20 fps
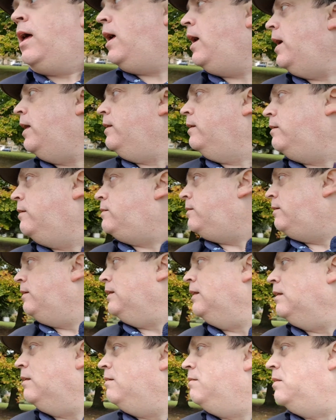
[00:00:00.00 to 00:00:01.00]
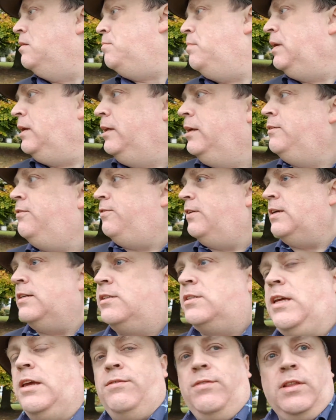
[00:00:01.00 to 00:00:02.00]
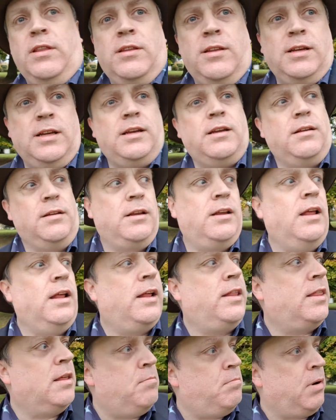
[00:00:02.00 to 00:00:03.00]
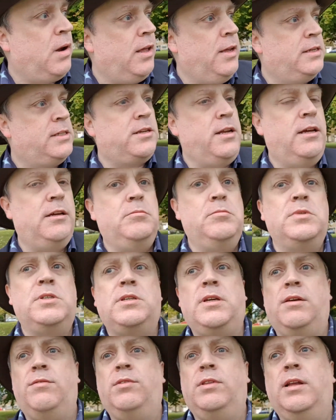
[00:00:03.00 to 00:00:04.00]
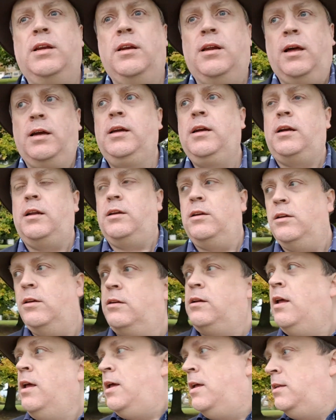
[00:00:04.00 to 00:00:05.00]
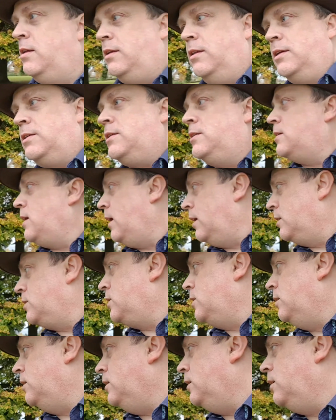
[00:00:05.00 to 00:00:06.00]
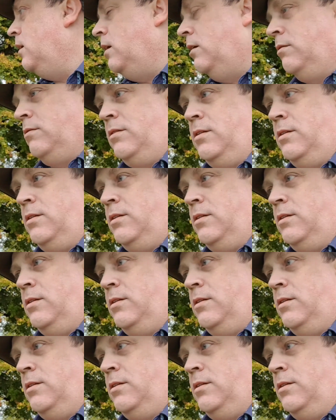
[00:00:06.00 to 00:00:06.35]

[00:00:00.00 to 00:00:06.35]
And the belief is, given the the place names, given the likelihood that this is actually uh,